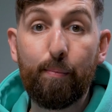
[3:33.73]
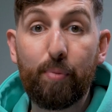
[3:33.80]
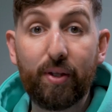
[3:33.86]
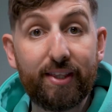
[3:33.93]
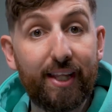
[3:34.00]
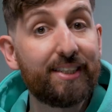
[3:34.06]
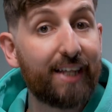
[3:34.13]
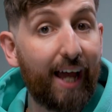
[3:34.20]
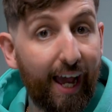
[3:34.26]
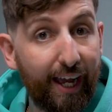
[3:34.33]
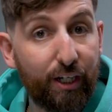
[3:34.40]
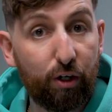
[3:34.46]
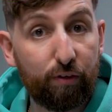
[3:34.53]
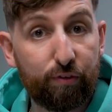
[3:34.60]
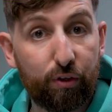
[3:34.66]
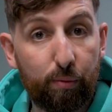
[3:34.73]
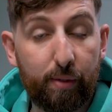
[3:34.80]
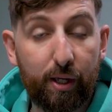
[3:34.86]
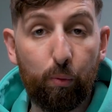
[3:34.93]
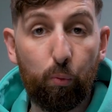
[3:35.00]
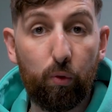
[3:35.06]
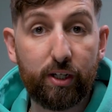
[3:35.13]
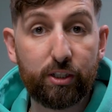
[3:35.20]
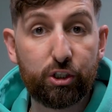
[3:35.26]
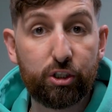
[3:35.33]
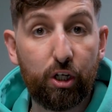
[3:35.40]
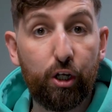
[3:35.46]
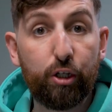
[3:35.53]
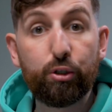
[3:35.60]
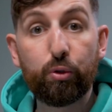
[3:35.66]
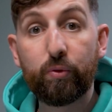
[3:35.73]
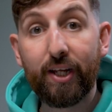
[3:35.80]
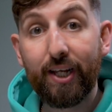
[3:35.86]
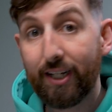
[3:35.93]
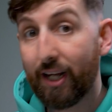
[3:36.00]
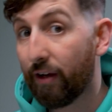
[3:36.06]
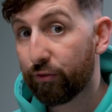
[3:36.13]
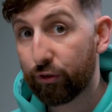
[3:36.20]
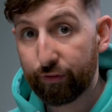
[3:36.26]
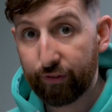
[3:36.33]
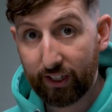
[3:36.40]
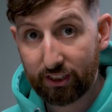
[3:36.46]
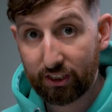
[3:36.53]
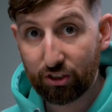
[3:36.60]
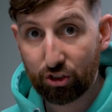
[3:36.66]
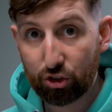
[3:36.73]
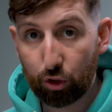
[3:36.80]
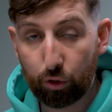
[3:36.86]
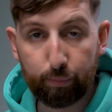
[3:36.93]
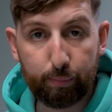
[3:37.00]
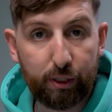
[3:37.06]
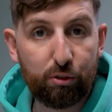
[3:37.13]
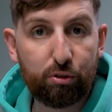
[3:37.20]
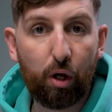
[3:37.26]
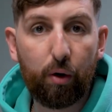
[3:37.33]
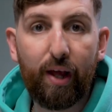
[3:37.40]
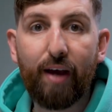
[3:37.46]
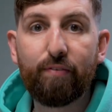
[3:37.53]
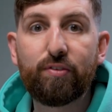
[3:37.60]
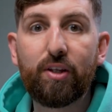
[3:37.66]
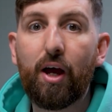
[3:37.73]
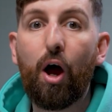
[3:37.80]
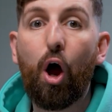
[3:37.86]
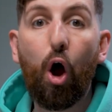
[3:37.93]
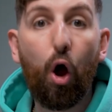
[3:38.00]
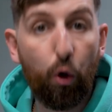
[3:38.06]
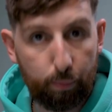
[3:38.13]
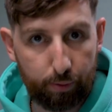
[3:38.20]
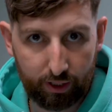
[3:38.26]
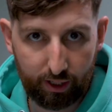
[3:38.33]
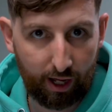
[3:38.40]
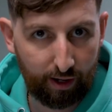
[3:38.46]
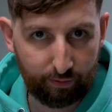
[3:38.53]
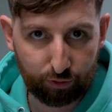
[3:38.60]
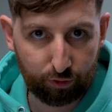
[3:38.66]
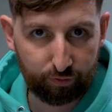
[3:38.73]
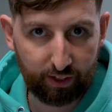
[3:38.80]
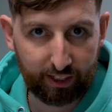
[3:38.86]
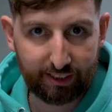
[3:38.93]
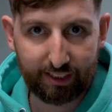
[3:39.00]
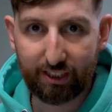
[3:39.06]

But there's eight of them in which you'll need After Effects installed, but you don't have to open After Effects.